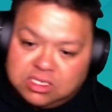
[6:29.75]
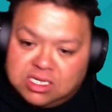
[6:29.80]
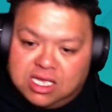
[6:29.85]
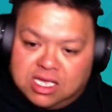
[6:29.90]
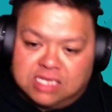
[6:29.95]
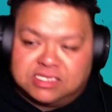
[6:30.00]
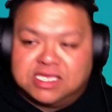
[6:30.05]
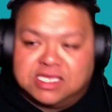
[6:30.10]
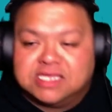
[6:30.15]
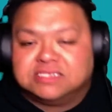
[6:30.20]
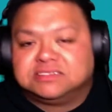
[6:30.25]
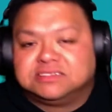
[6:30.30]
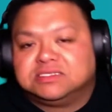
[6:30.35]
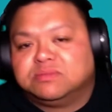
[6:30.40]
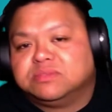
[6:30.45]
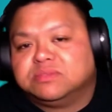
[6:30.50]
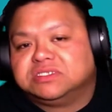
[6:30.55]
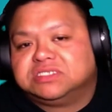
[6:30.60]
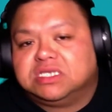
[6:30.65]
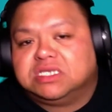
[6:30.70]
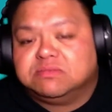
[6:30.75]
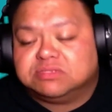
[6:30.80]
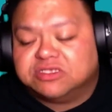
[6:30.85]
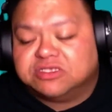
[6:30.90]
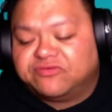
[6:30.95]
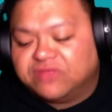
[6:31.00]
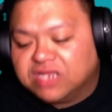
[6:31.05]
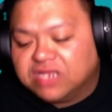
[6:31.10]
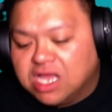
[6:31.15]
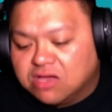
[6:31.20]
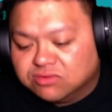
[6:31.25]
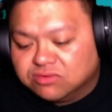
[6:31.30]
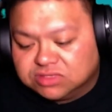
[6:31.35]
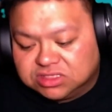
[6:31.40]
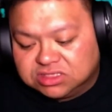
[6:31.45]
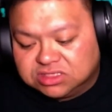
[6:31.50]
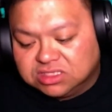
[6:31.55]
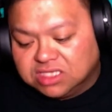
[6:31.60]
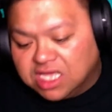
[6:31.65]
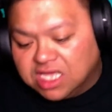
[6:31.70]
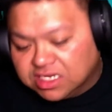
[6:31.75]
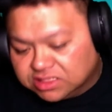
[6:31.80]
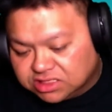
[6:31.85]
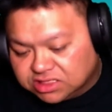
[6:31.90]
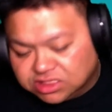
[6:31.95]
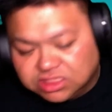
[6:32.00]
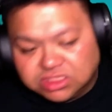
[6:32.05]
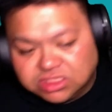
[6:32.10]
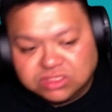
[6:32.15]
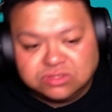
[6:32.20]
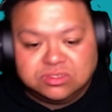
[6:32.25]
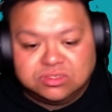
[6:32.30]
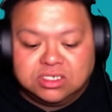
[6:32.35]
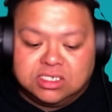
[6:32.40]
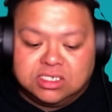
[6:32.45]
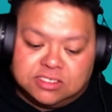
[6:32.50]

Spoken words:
Again, some of the same stuff that I would like to do.